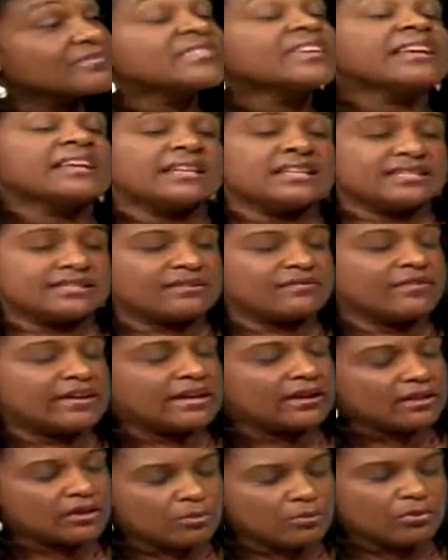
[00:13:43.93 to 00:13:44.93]
It is
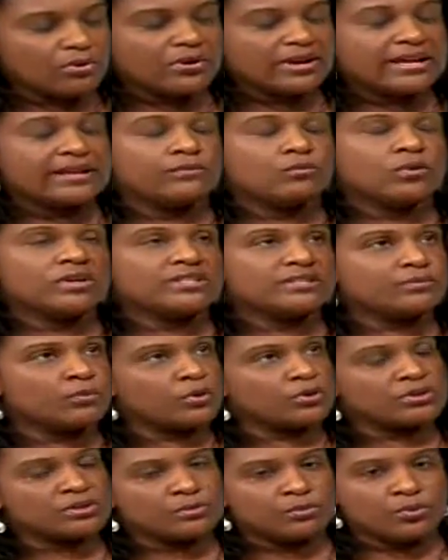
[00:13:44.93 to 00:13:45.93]
available, and what's
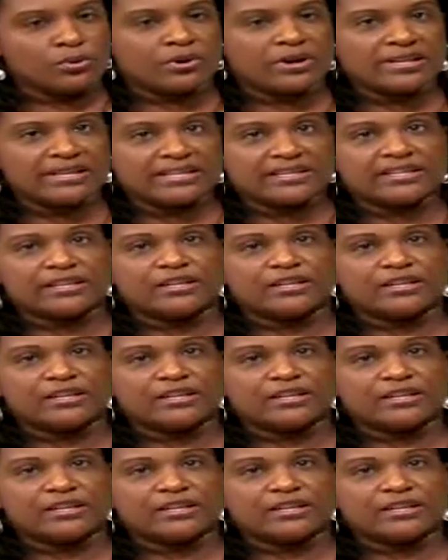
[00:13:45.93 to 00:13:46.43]
most important that the